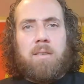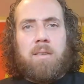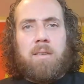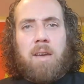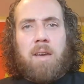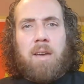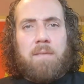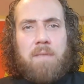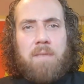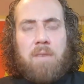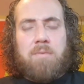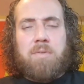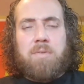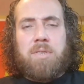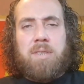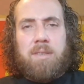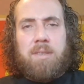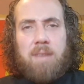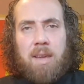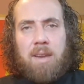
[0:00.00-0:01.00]
I've
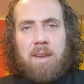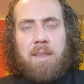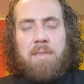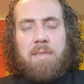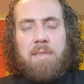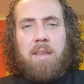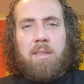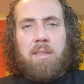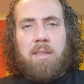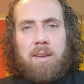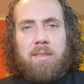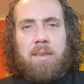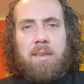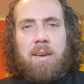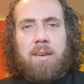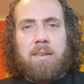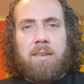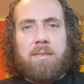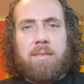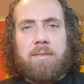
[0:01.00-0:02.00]
never seen anything like
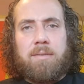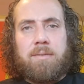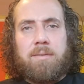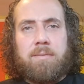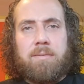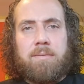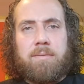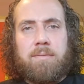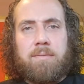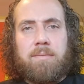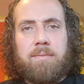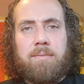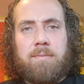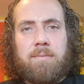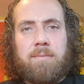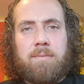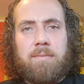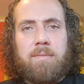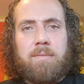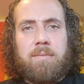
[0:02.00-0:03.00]
that.
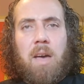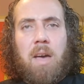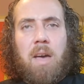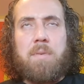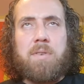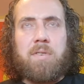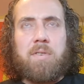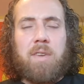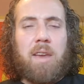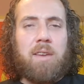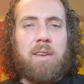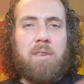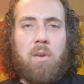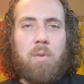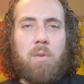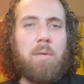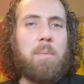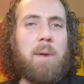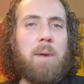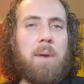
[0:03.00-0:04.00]
Obviously, I
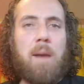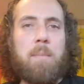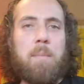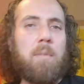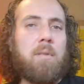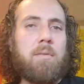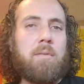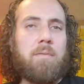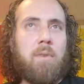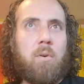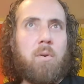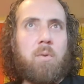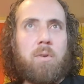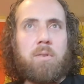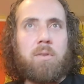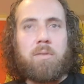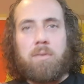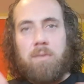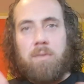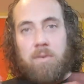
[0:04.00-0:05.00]
know the popular
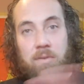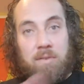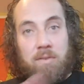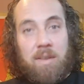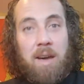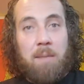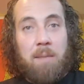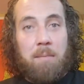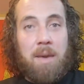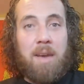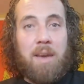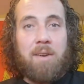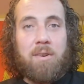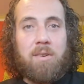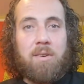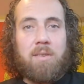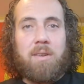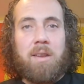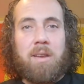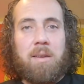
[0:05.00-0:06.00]
vote does not
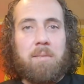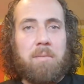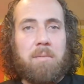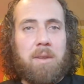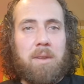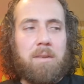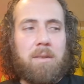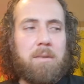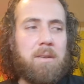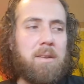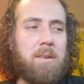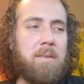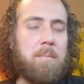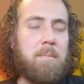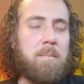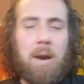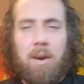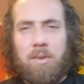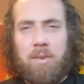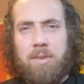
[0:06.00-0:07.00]
matter
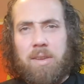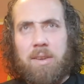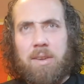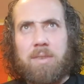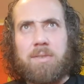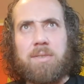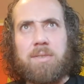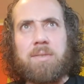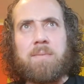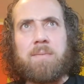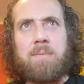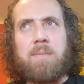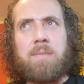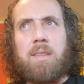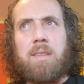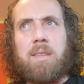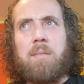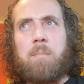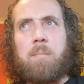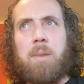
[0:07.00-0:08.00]
in politics,
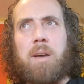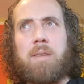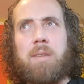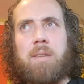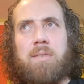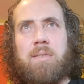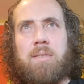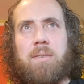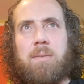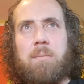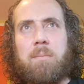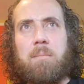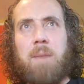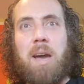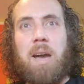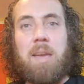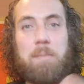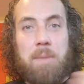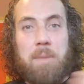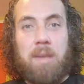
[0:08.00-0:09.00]
but
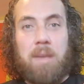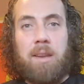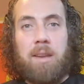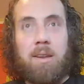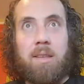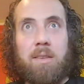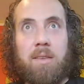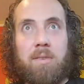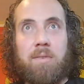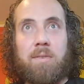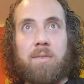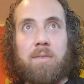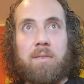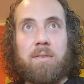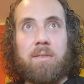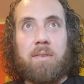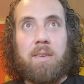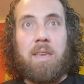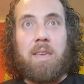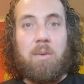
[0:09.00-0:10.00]
my opinion is
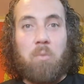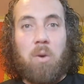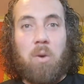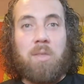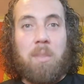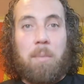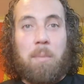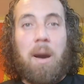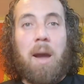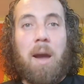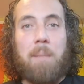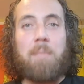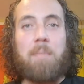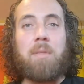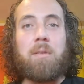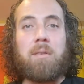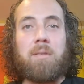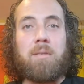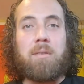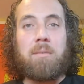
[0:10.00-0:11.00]
he won the
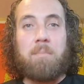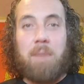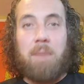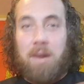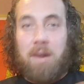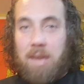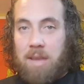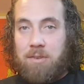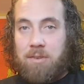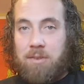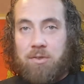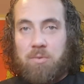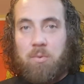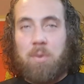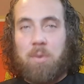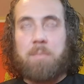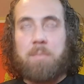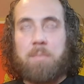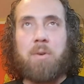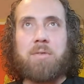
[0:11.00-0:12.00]
popular. Again,
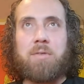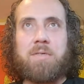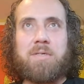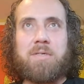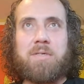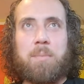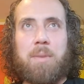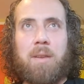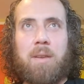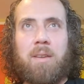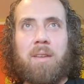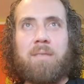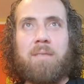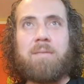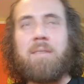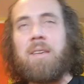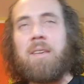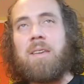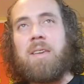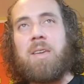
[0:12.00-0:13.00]
just one person's
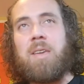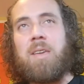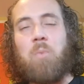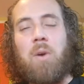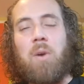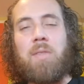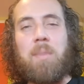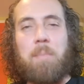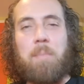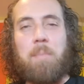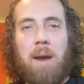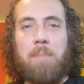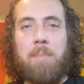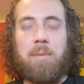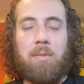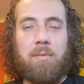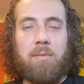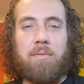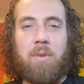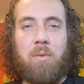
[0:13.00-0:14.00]
opinion. He won the
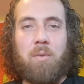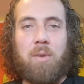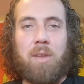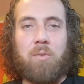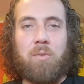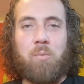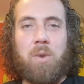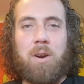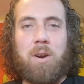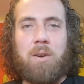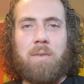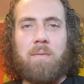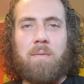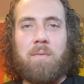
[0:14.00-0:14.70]
popular vote as well.